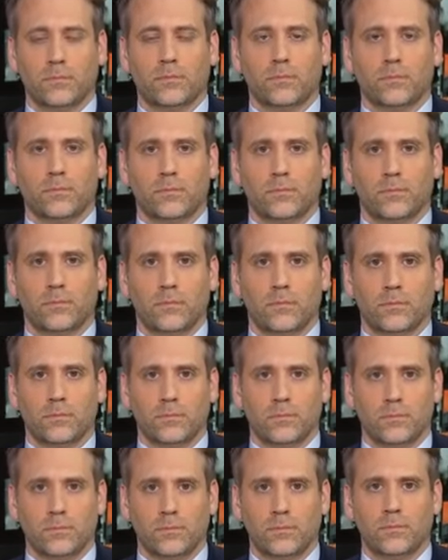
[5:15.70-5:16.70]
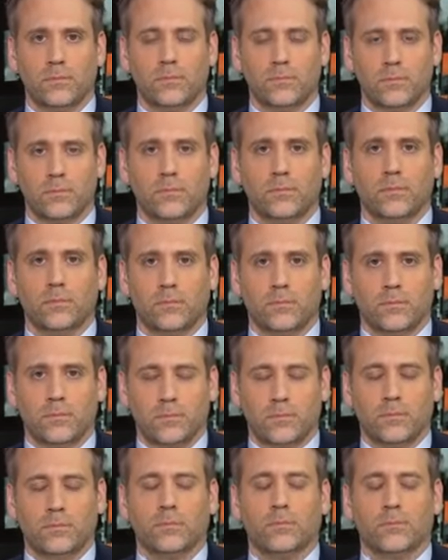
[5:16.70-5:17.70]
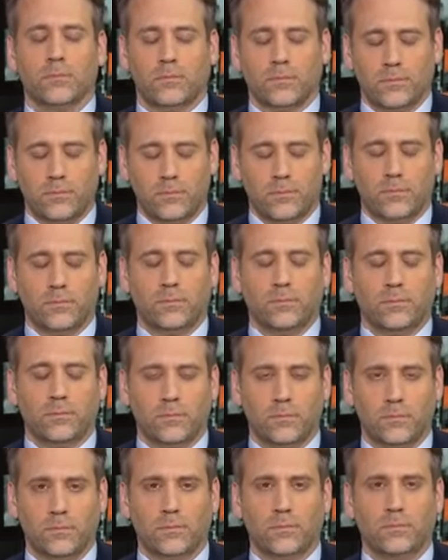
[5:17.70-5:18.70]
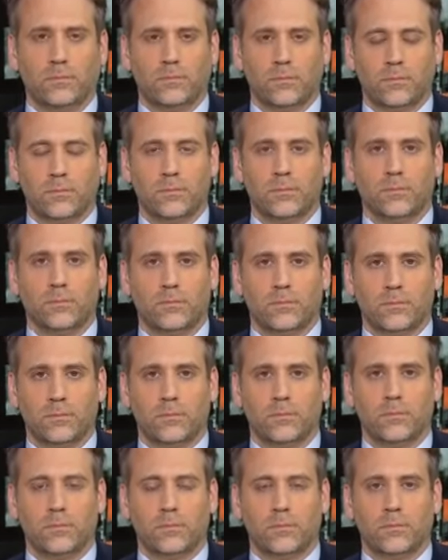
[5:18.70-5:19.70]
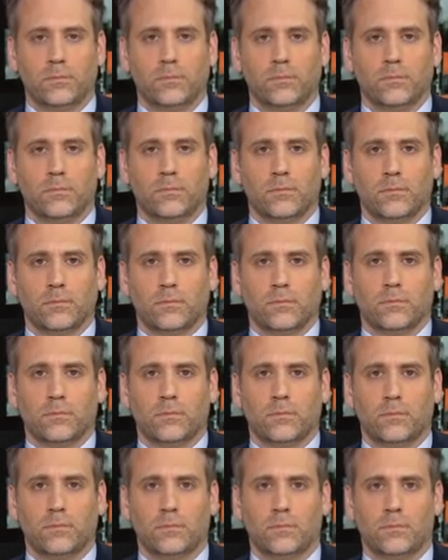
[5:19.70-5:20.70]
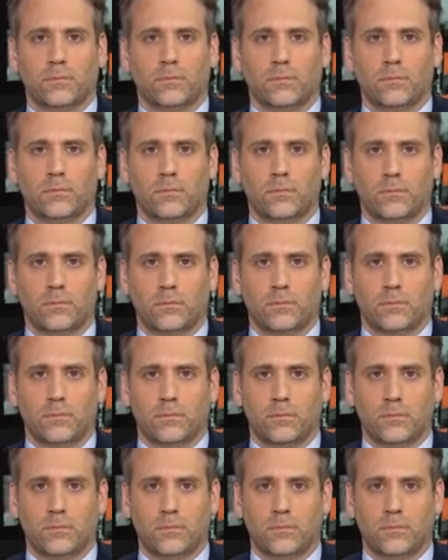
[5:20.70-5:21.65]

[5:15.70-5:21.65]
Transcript: (silent)